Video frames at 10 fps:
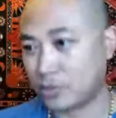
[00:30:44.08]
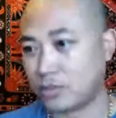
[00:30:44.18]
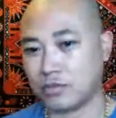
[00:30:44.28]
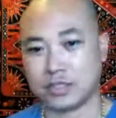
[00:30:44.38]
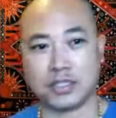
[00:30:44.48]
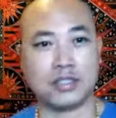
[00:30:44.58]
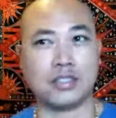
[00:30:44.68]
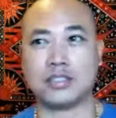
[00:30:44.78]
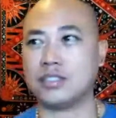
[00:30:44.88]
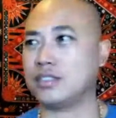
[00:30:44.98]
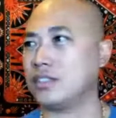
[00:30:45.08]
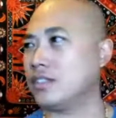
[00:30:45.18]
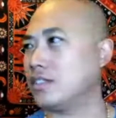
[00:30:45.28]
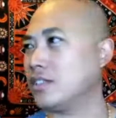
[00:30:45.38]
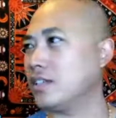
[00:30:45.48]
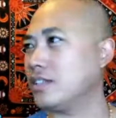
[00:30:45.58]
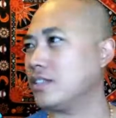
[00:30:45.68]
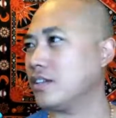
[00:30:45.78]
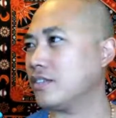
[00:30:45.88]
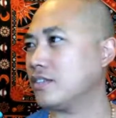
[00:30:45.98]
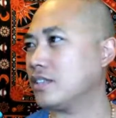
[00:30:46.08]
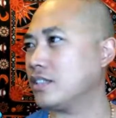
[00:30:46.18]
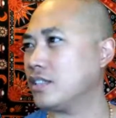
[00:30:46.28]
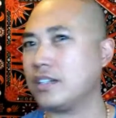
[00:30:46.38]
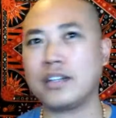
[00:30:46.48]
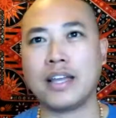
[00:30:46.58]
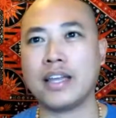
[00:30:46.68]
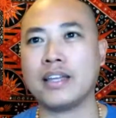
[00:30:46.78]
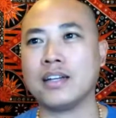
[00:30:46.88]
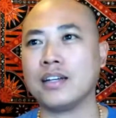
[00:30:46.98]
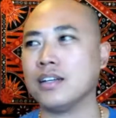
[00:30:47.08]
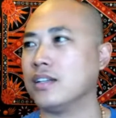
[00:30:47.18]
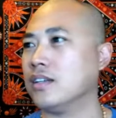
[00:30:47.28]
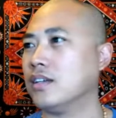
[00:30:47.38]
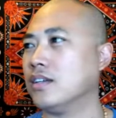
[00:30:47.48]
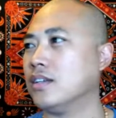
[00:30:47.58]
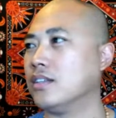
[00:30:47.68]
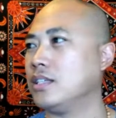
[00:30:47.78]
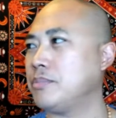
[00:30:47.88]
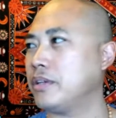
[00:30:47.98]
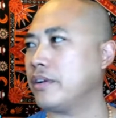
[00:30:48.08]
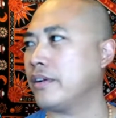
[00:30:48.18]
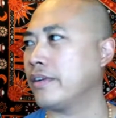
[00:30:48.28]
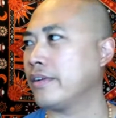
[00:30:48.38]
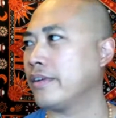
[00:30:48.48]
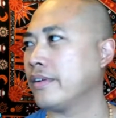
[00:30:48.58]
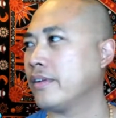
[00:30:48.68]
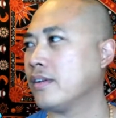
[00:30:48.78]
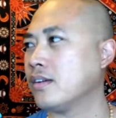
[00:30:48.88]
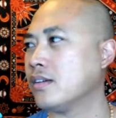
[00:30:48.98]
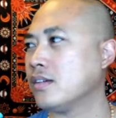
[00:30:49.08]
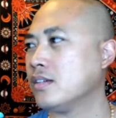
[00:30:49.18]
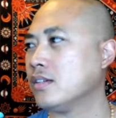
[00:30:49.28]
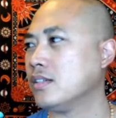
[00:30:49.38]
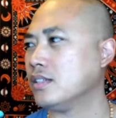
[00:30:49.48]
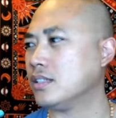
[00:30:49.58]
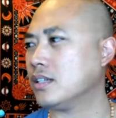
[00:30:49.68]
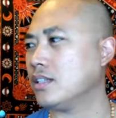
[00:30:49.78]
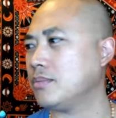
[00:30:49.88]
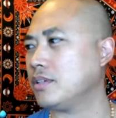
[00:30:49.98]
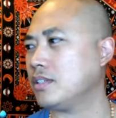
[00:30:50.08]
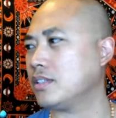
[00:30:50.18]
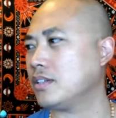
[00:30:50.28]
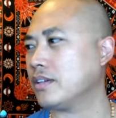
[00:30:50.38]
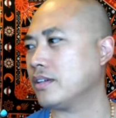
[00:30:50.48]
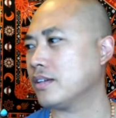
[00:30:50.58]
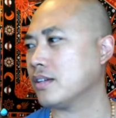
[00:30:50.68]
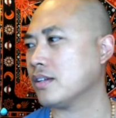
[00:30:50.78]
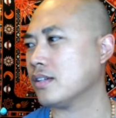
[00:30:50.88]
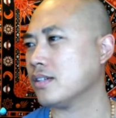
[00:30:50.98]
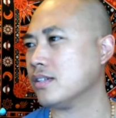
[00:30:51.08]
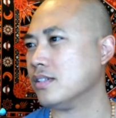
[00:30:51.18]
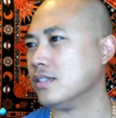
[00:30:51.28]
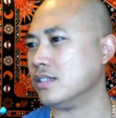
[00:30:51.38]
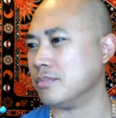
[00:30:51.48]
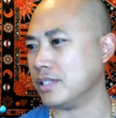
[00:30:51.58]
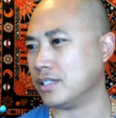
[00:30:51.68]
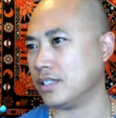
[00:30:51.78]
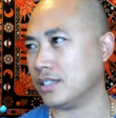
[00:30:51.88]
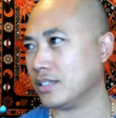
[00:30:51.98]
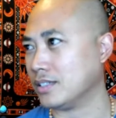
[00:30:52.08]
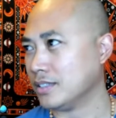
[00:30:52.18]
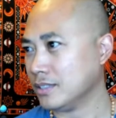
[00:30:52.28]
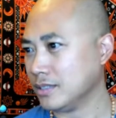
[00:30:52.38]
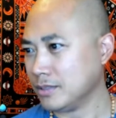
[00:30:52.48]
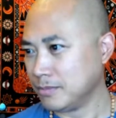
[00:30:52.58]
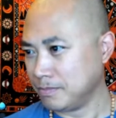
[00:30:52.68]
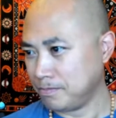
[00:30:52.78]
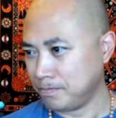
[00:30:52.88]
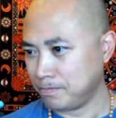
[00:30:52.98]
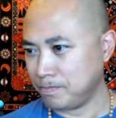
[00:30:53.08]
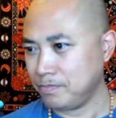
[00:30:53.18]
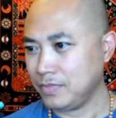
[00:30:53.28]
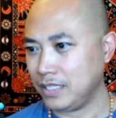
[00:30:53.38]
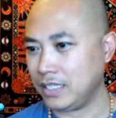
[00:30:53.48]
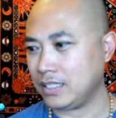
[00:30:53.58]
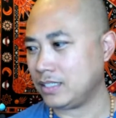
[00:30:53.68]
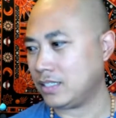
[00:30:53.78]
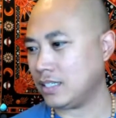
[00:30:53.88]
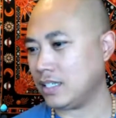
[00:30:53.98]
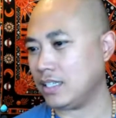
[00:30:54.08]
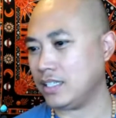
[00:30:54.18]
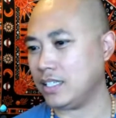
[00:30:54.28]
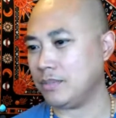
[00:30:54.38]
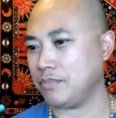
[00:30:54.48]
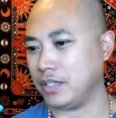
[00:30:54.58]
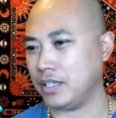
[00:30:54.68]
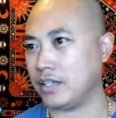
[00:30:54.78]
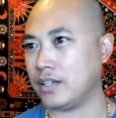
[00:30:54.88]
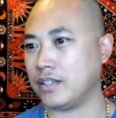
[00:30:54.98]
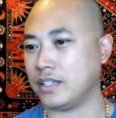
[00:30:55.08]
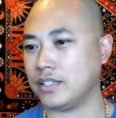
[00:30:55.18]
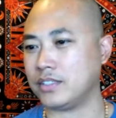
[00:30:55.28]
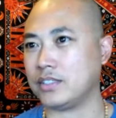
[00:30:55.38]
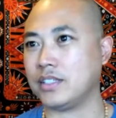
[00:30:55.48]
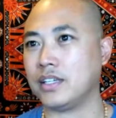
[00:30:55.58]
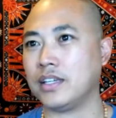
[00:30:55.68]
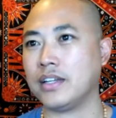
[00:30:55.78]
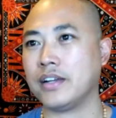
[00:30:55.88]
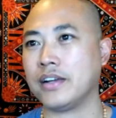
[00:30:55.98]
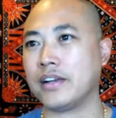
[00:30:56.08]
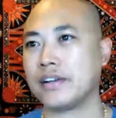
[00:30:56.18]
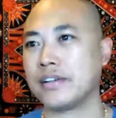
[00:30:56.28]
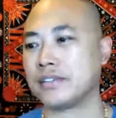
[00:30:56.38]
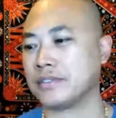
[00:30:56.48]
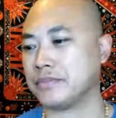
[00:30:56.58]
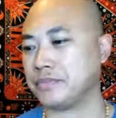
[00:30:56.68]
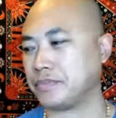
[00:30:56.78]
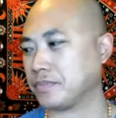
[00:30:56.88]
is this year a leap year? Is it a leap year this year? Let me see. Is it a leap year this year?